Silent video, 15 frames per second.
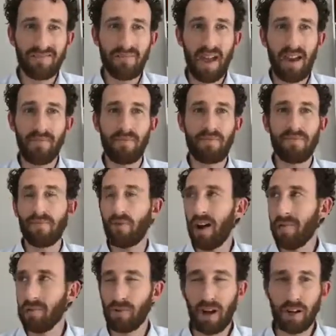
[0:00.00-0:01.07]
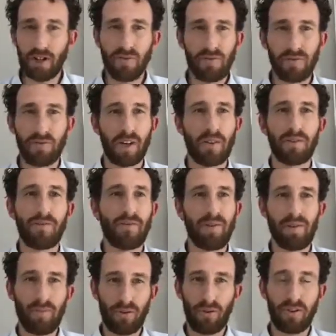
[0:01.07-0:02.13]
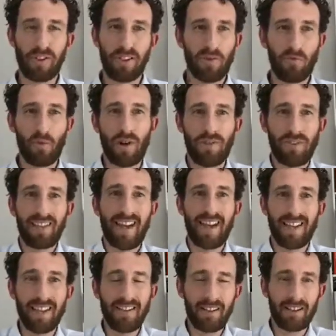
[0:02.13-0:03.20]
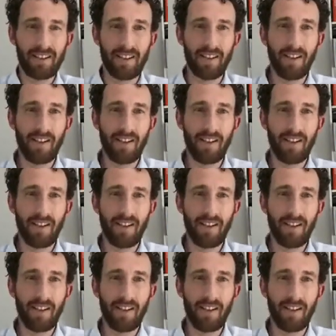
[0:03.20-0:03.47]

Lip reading: that vibrational frequency, we process whatever that is,